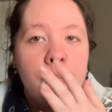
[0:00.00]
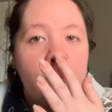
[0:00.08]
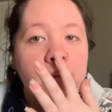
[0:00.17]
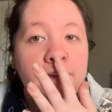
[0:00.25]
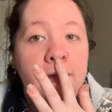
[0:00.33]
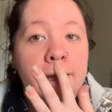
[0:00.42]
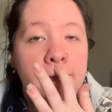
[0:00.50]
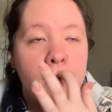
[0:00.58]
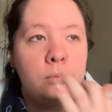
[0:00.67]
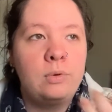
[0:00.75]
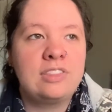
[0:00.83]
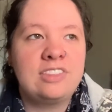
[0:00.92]
But like
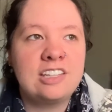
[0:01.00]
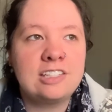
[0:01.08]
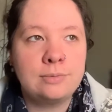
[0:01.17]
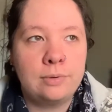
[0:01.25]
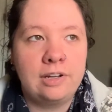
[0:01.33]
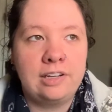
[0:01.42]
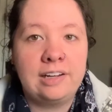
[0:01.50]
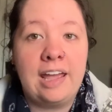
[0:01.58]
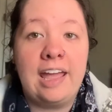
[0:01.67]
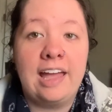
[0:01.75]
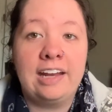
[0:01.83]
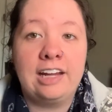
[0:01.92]
with this one,
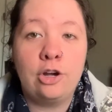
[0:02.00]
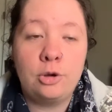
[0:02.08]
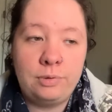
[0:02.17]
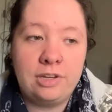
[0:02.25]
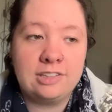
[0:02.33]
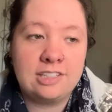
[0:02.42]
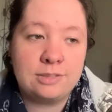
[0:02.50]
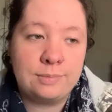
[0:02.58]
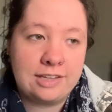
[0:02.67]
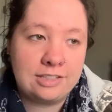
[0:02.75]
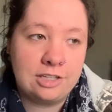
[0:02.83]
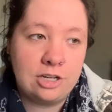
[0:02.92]
and I hope you get this
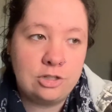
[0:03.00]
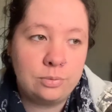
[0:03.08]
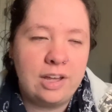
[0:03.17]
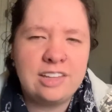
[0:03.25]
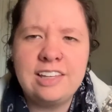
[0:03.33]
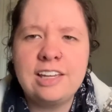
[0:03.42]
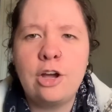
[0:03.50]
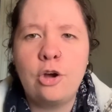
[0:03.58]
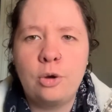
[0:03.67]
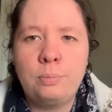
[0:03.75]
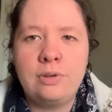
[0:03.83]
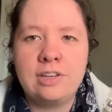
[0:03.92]
message. Well, I think I
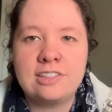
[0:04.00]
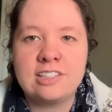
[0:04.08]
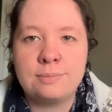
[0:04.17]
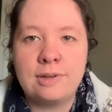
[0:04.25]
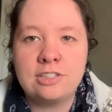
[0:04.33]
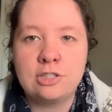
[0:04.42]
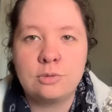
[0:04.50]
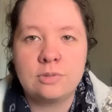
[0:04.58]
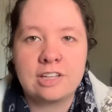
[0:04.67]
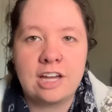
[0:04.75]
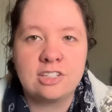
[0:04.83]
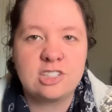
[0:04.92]
hope you get this message was
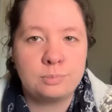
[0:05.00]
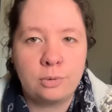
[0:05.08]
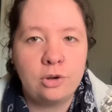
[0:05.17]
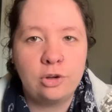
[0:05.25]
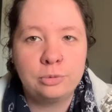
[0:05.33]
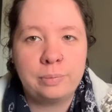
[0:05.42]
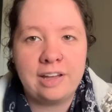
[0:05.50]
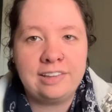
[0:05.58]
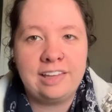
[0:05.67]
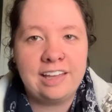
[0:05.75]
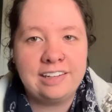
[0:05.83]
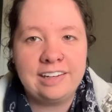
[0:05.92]
kind of spoiled by
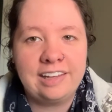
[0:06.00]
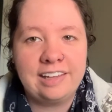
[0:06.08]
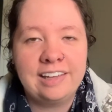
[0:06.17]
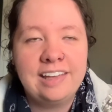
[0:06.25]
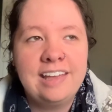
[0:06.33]
the ending.